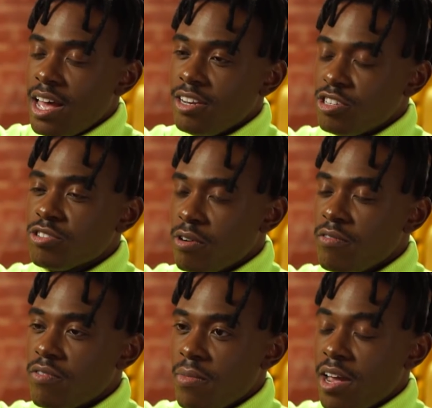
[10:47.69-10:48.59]
and just
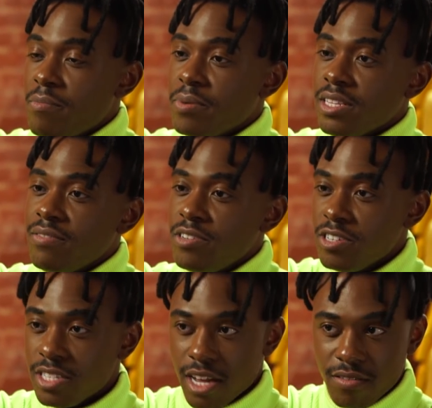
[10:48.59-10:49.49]
grow from there. Believe in
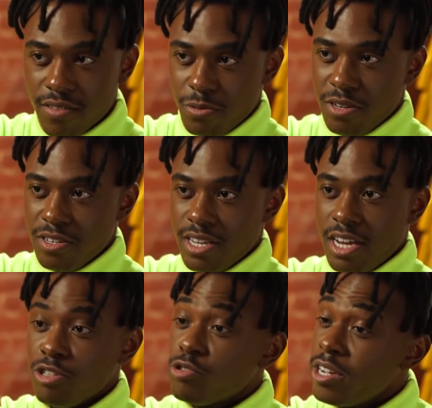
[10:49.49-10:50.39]
yourself, that's what you're
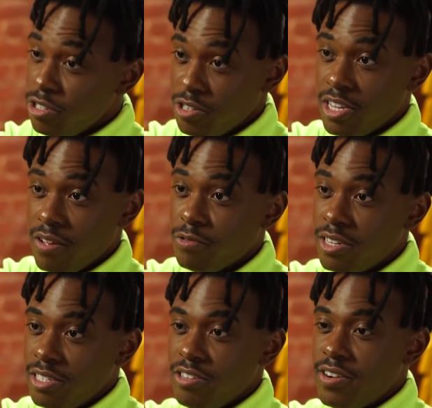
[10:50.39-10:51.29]
saying. Trust yourself,
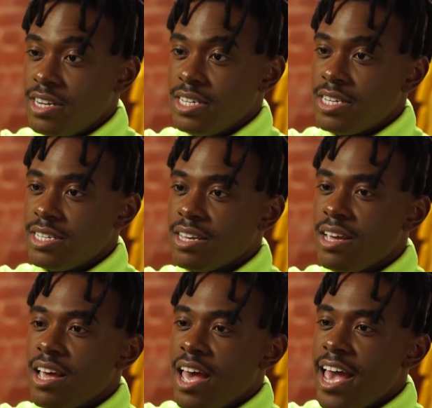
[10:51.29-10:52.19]
trust in your ideas,
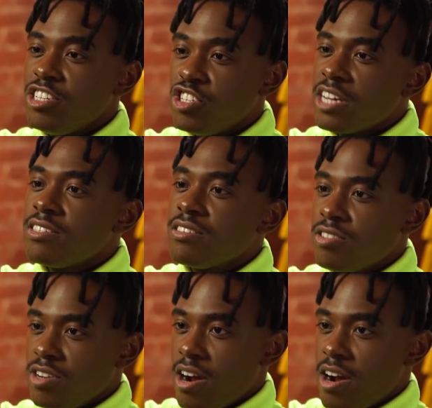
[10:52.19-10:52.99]
and just